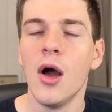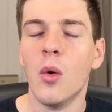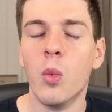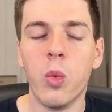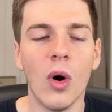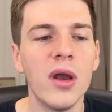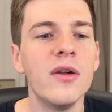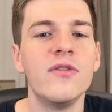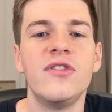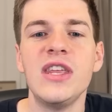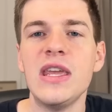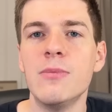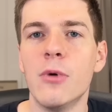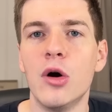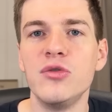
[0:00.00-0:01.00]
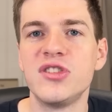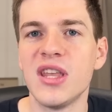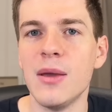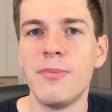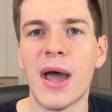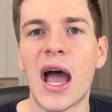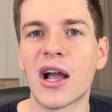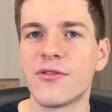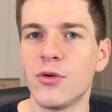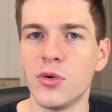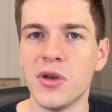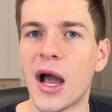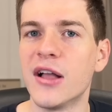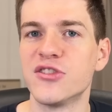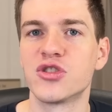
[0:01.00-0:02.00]
One of the most impactful
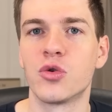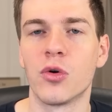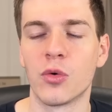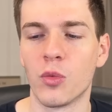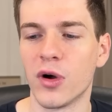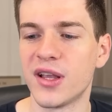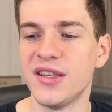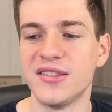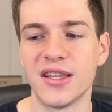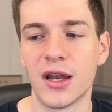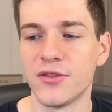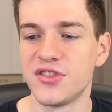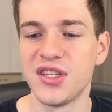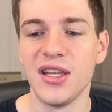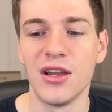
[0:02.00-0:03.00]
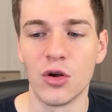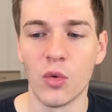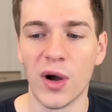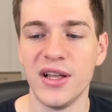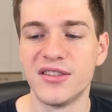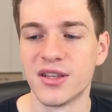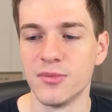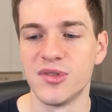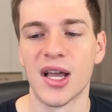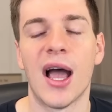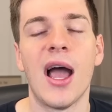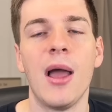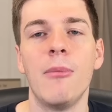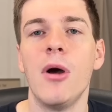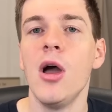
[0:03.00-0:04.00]
non-scoring rookies that I've seen in quite some
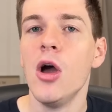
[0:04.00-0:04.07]
time.